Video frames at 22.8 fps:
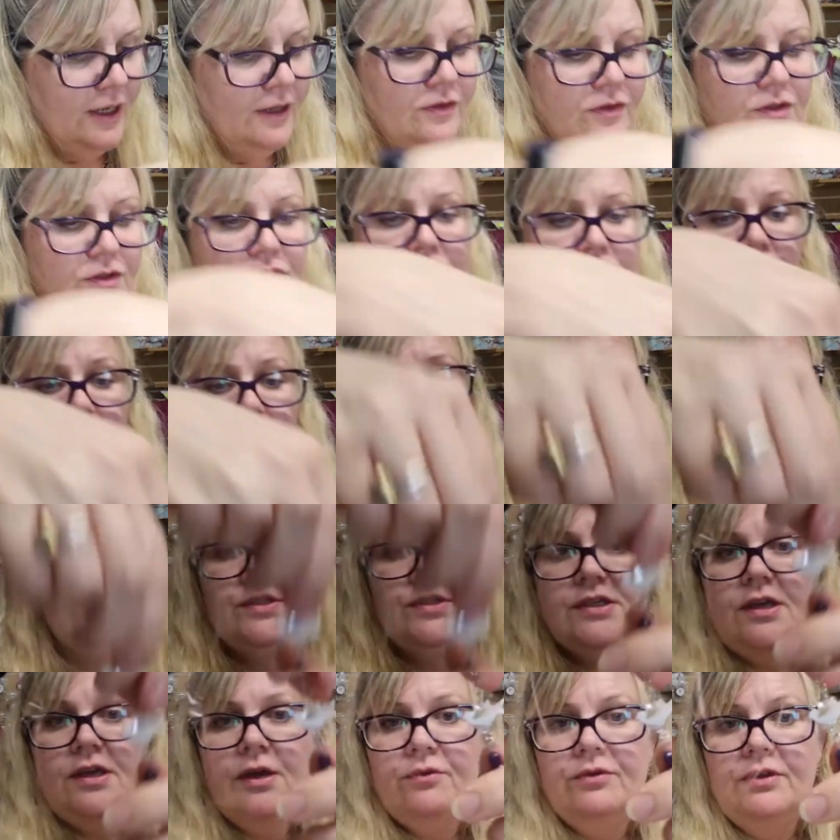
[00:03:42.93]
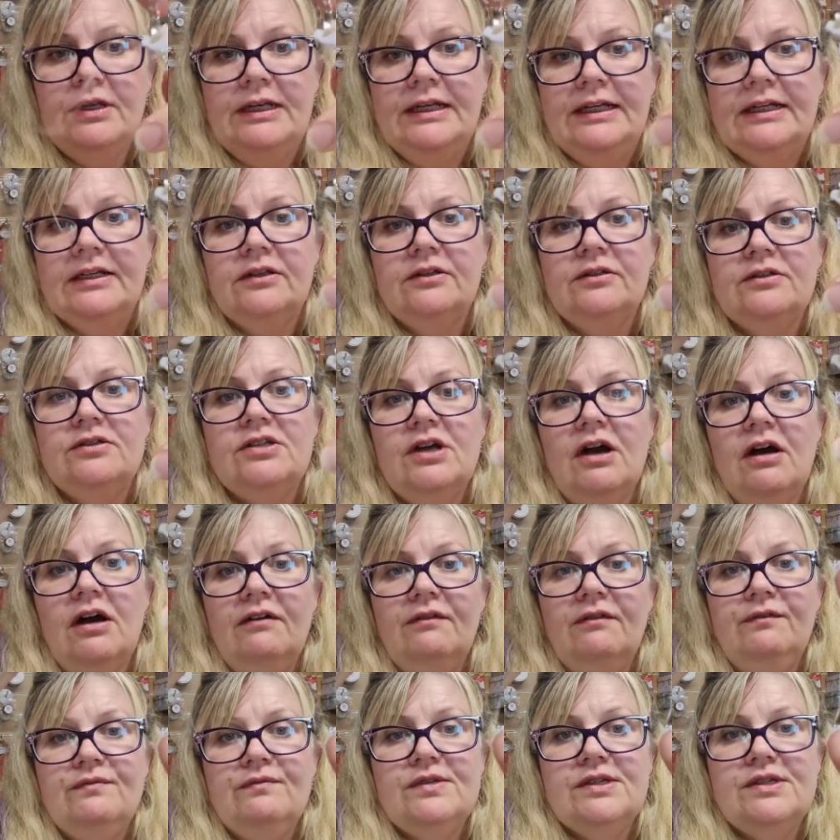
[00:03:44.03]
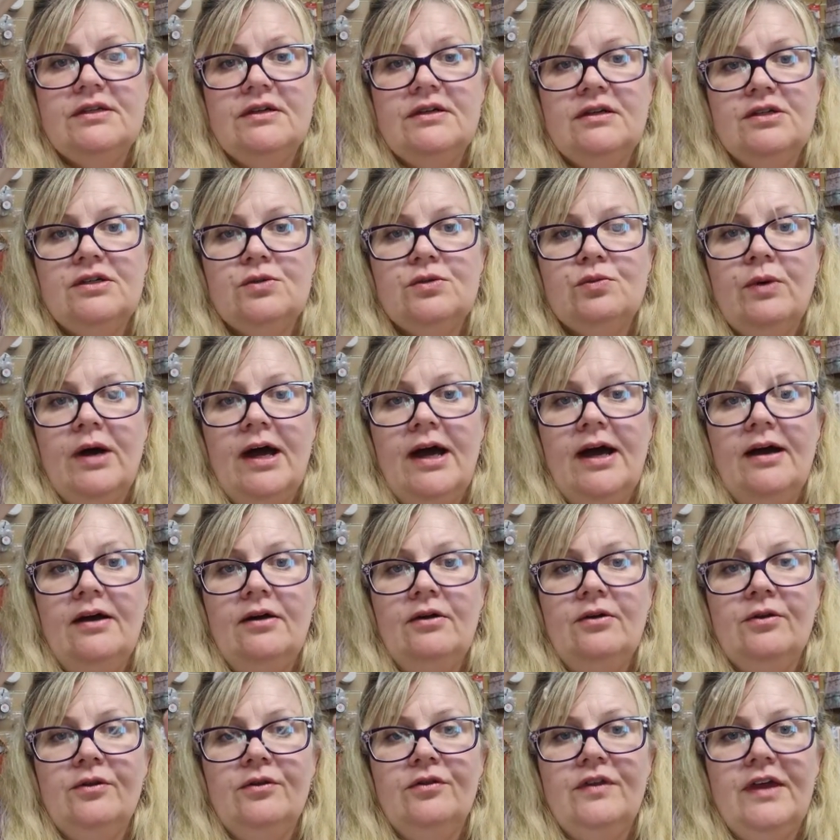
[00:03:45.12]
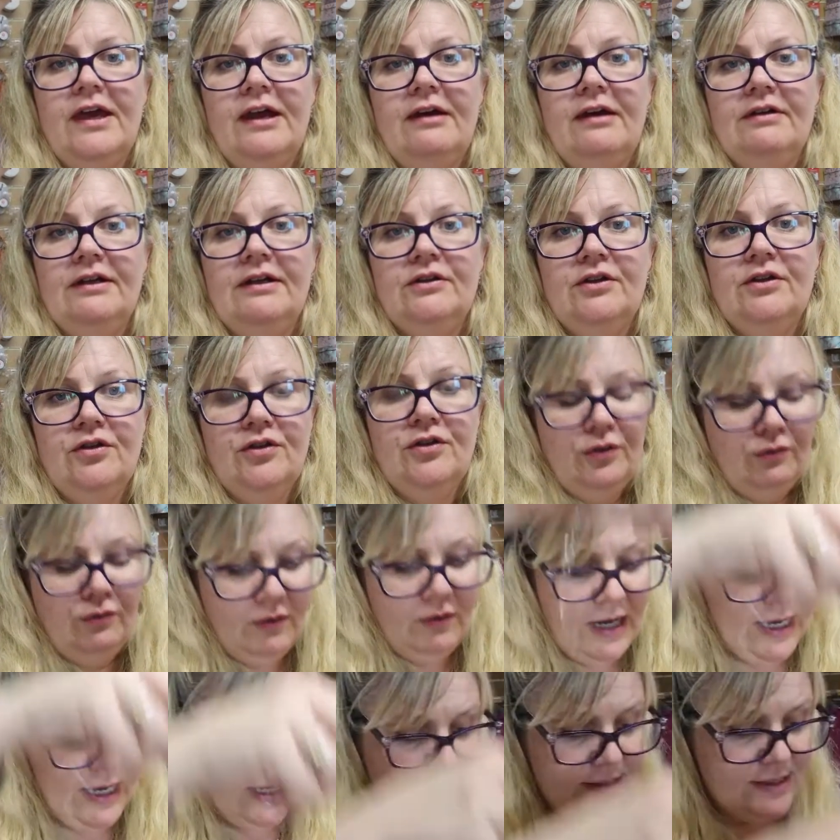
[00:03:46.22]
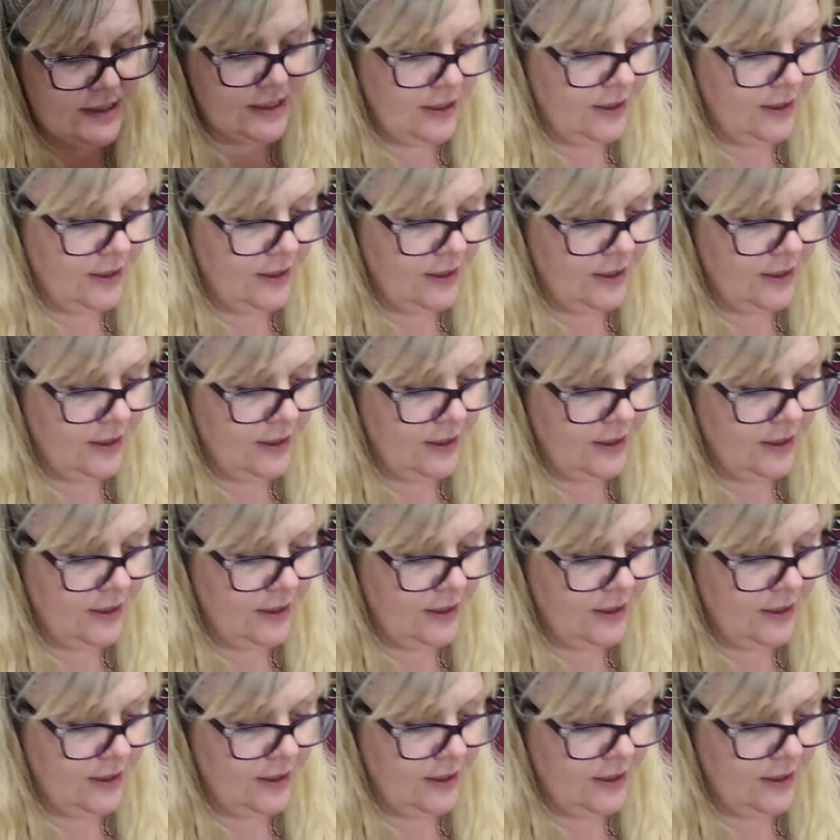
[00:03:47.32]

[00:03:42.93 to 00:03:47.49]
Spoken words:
There's also the little doves as well. They're in the thread.